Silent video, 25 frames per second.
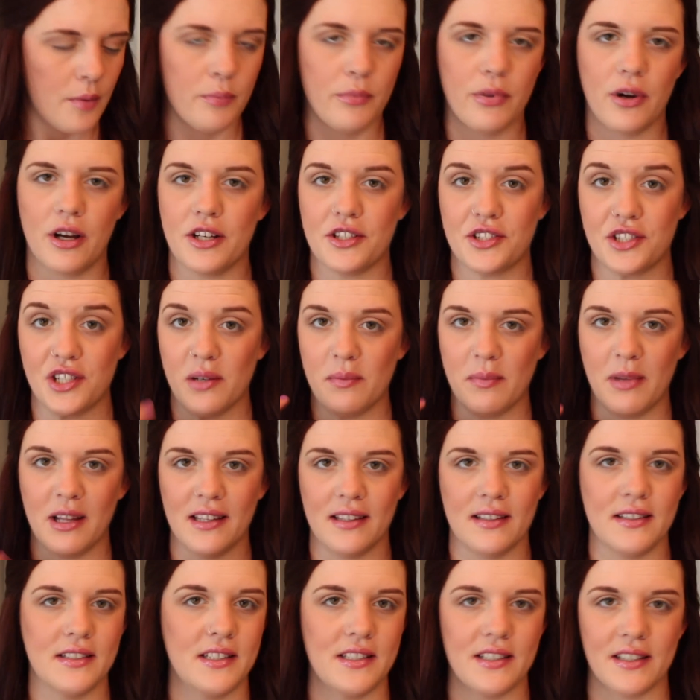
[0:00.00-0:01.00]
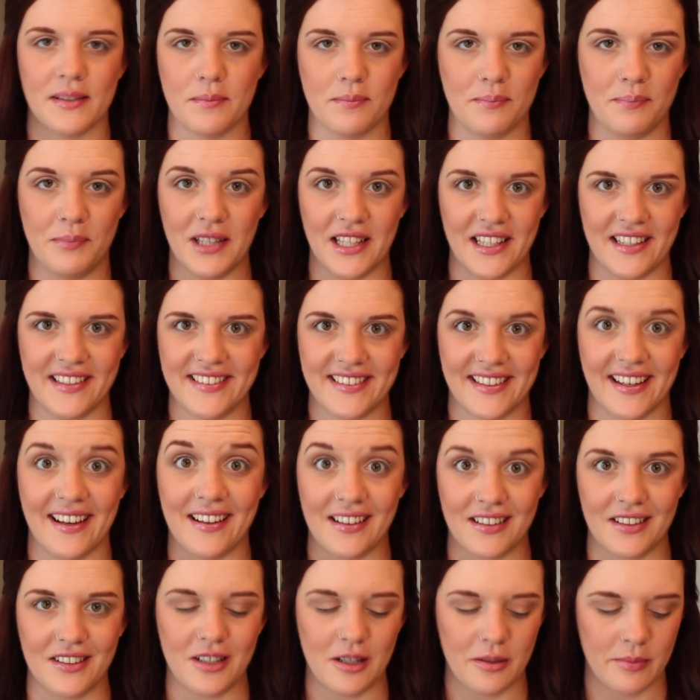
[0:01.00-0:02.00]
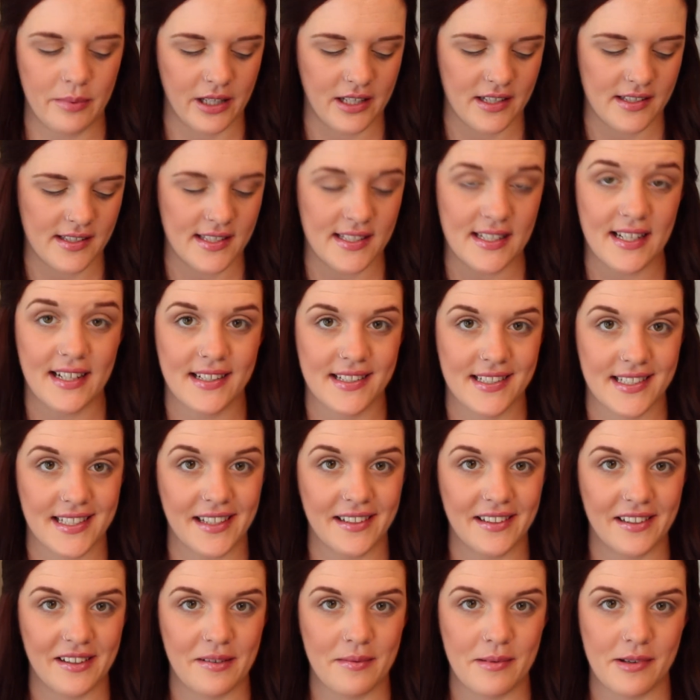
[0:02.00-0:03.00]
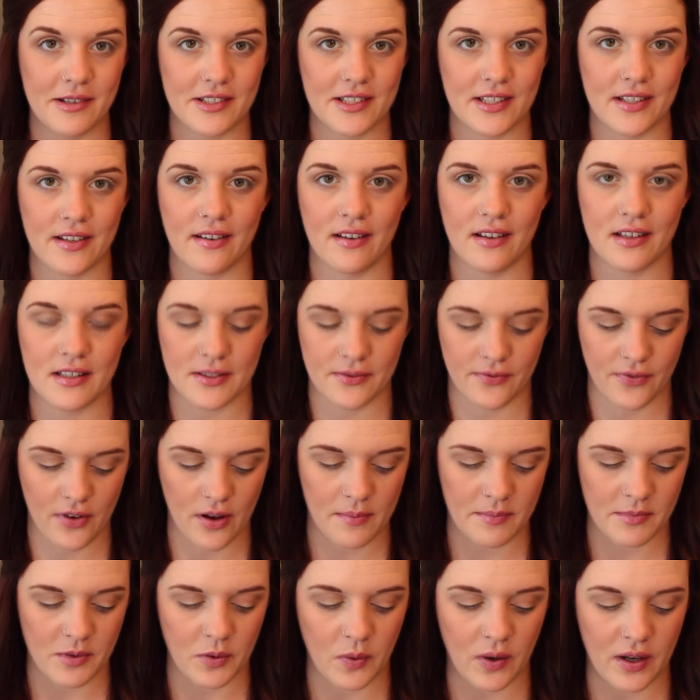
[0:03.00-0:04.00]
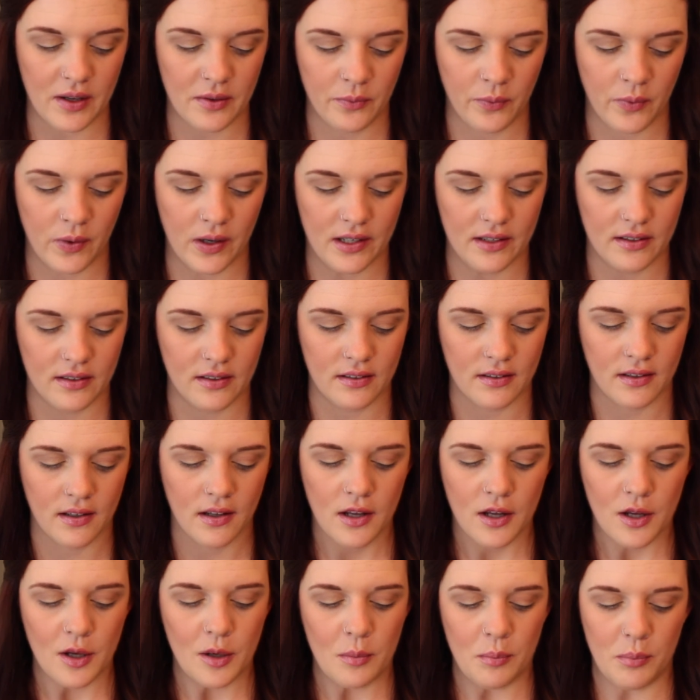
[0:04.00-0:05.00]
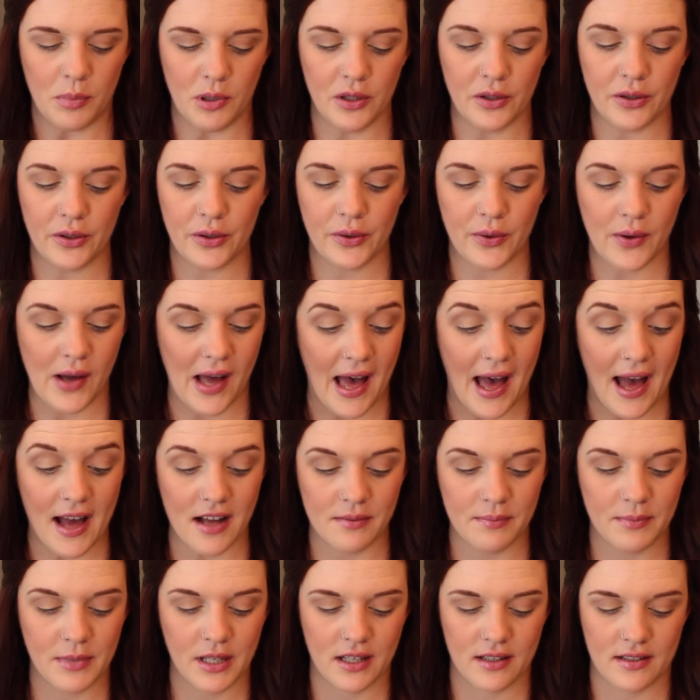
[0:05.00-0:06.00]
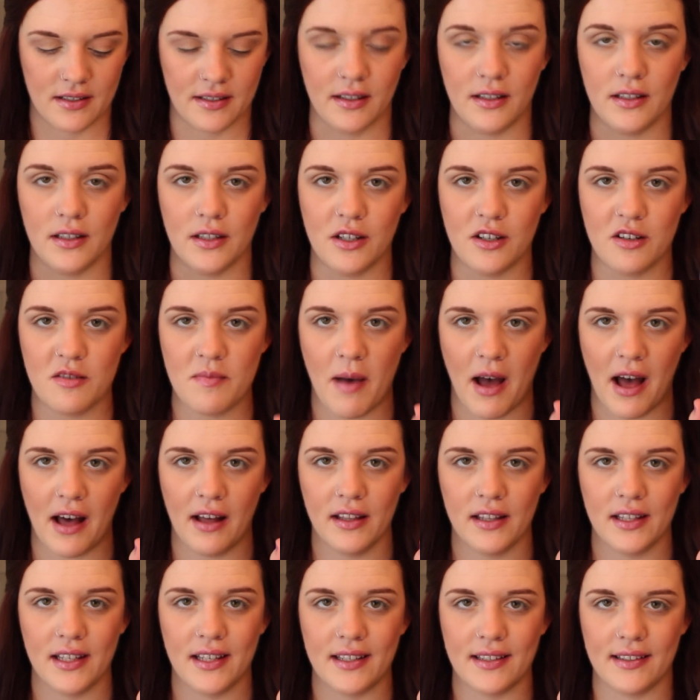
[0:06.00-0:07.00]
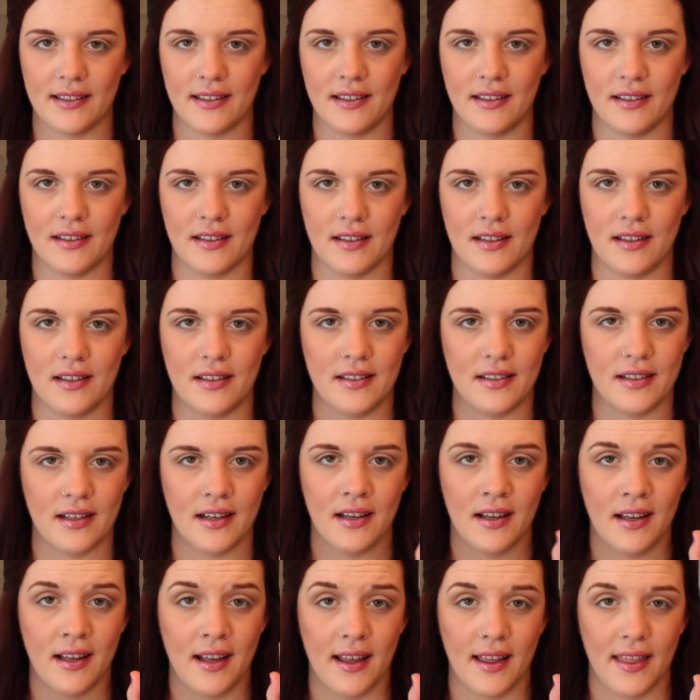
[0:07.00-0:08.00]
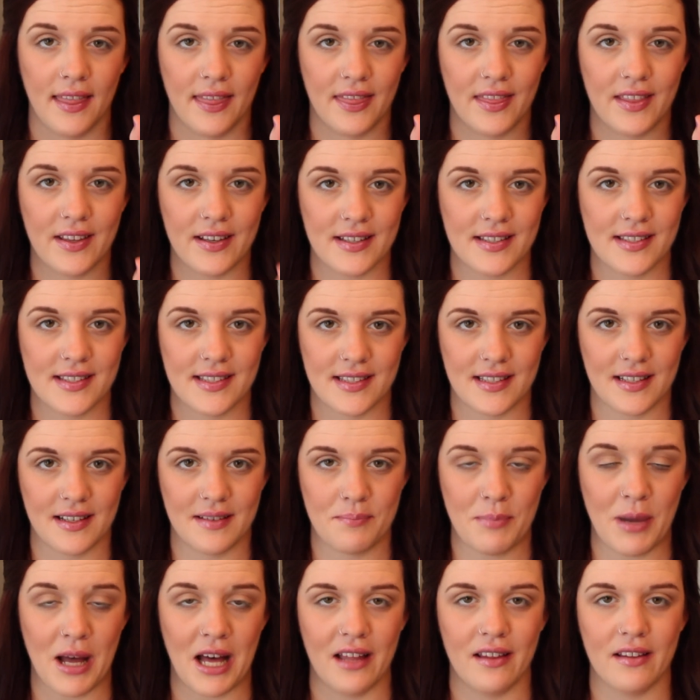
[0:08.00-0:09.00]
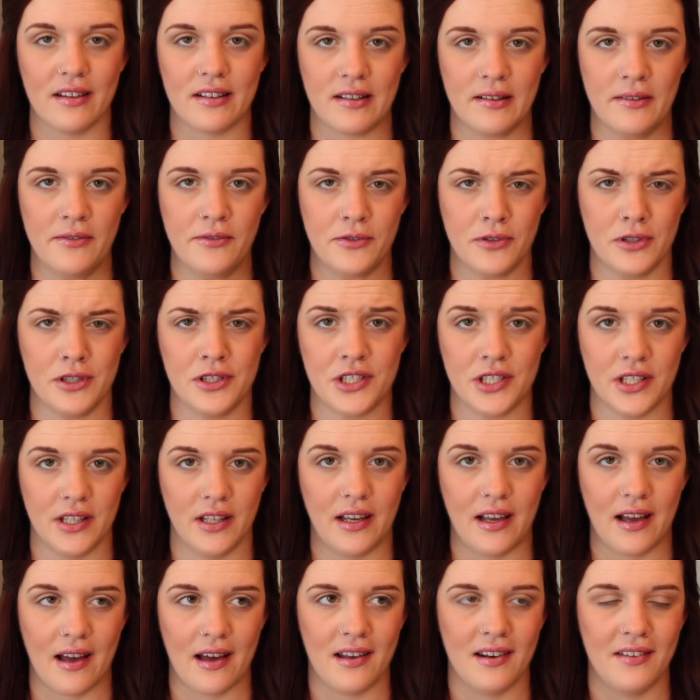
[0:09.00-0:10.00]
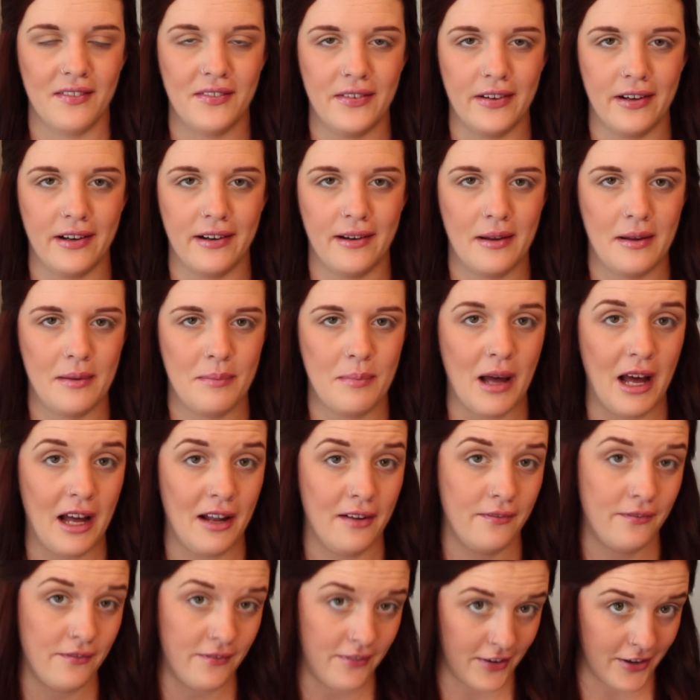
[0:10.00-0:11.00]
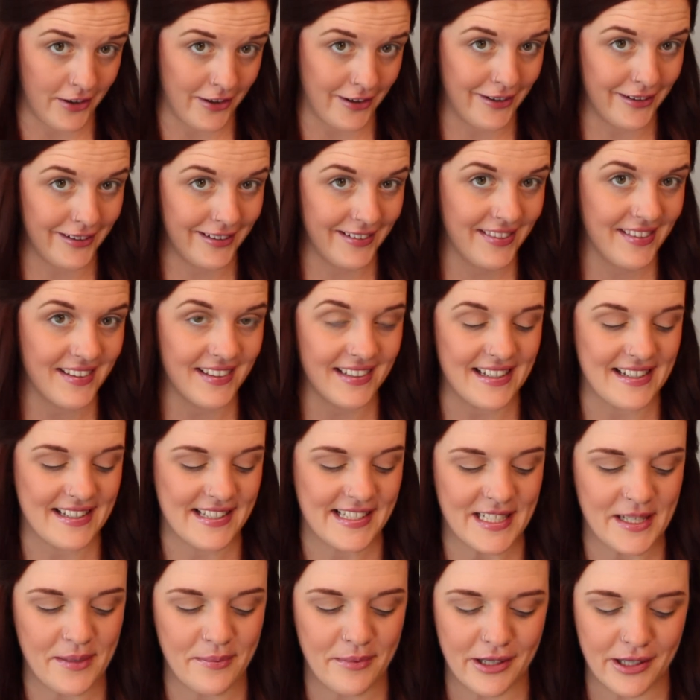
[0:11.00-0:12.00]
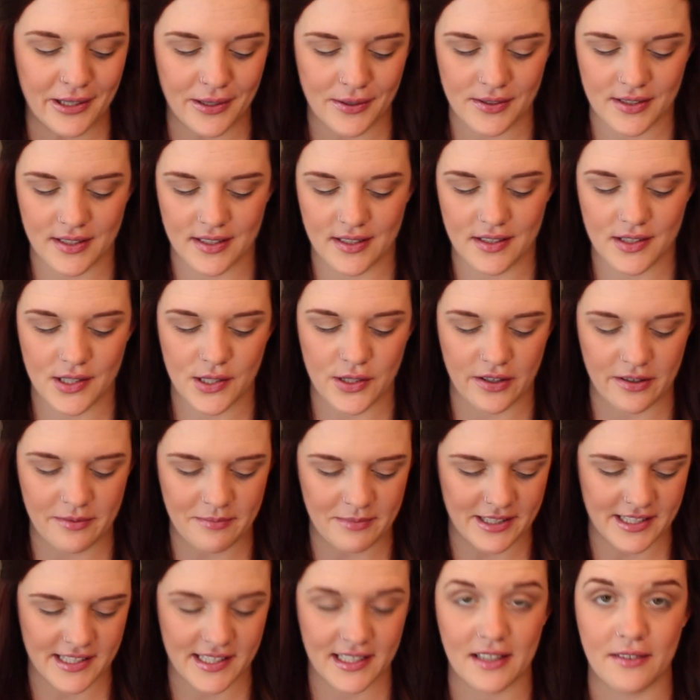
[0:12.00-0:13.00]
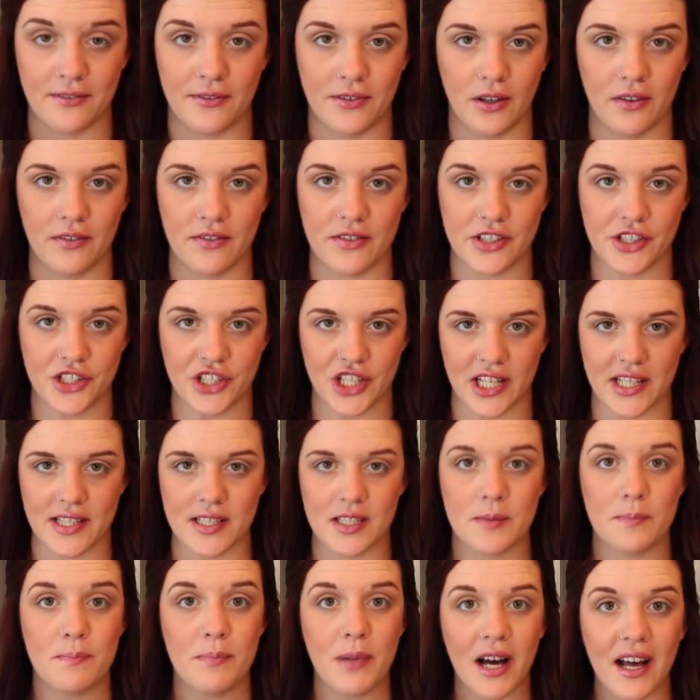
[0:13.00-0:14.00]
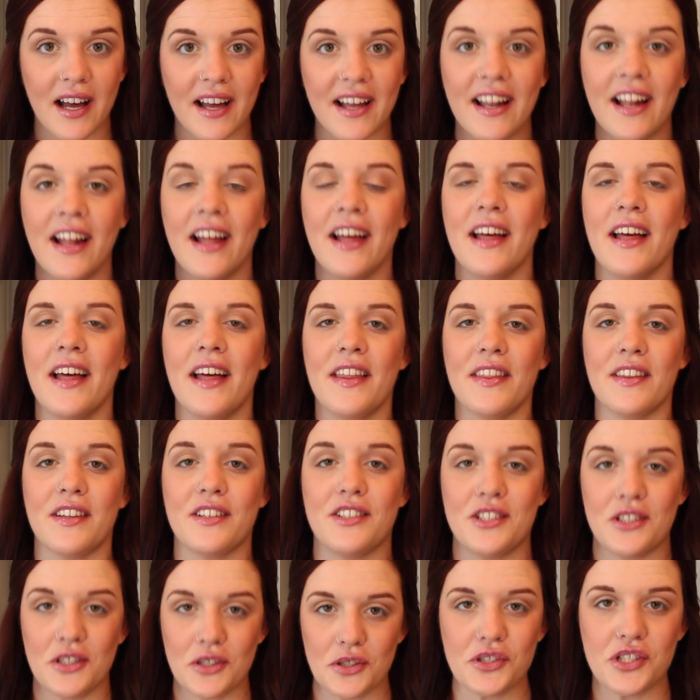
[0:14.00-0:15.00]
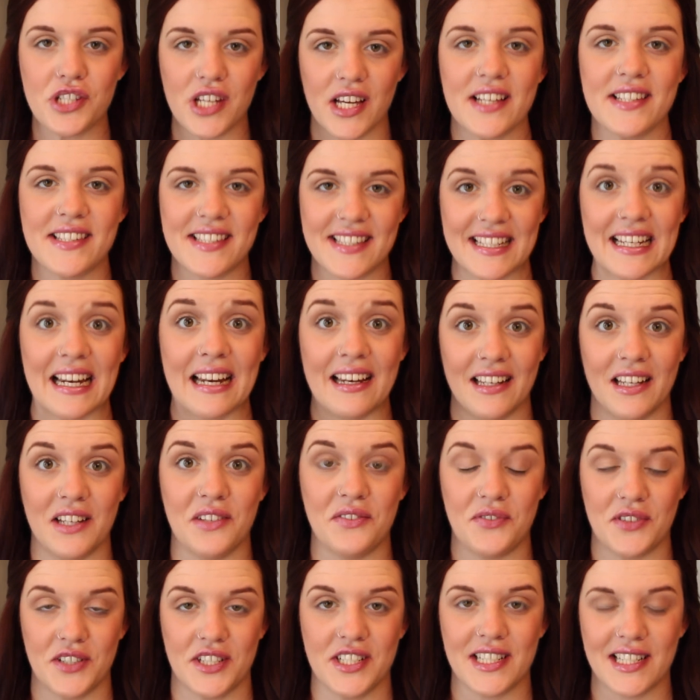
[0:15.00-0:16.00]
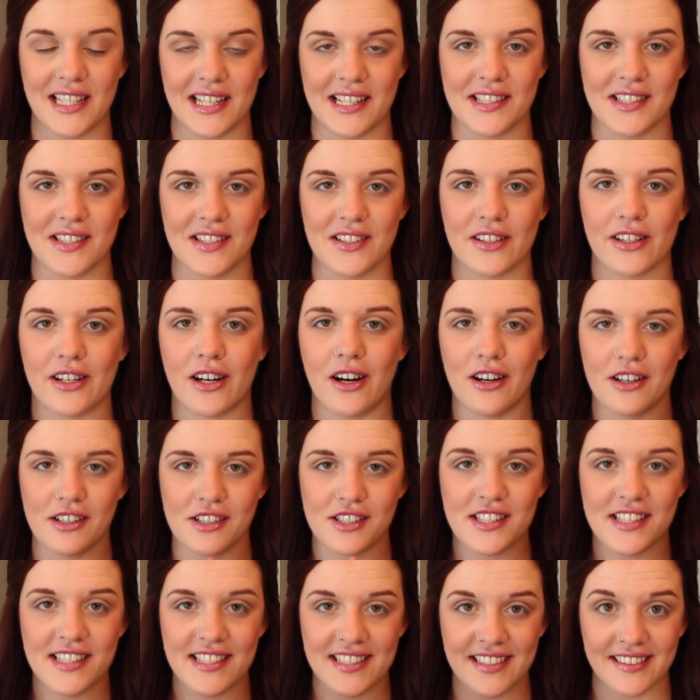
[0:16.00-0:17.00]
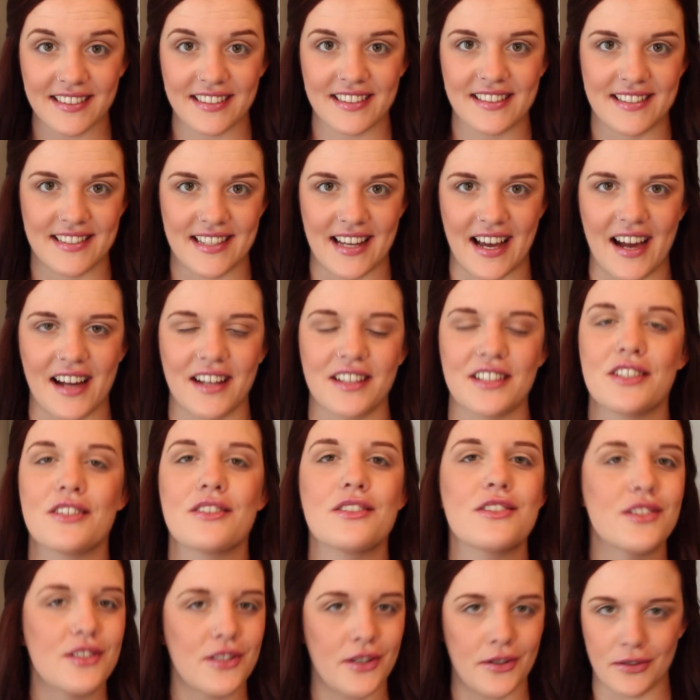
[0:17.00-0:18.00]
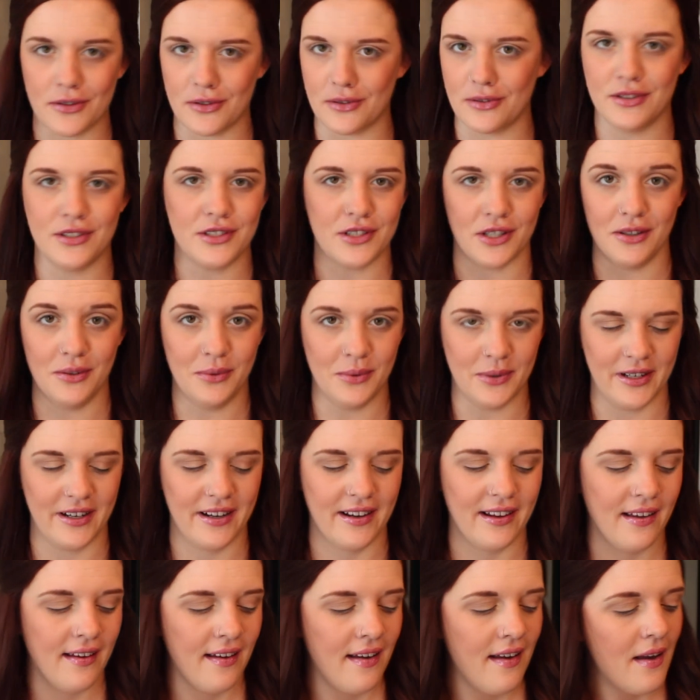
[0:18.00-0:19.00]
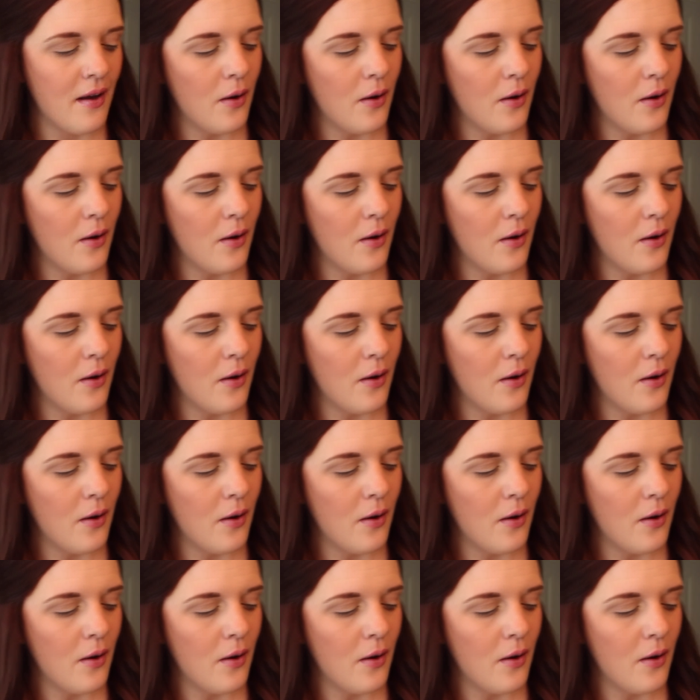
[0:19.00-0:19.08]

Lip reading: brush on my lid to blend at all, because the next color I'm using is from the Wet n Wild Blue Had Me at Hello palette, and this palette unfortunately had a very bad fall the last time I used it, so I'm missing a few of the shades. But the 2 shades that I need for today's look are still intact, so don't worry.